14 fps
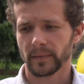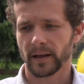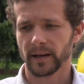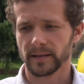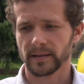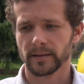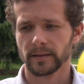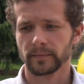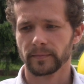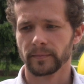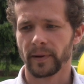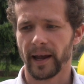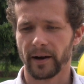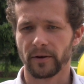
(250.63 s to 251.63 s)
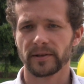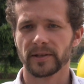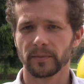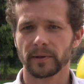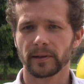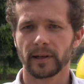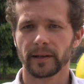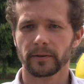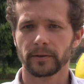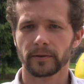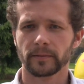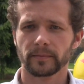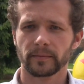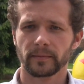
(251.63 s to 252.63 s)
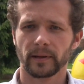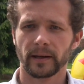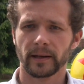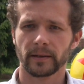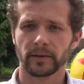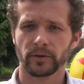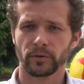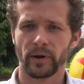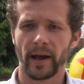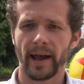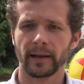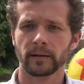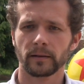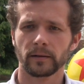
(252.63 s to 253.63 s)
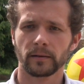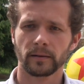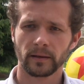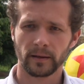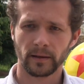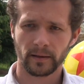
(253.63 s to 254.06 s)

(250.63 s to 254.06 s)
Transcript: custom hair simulator like to handle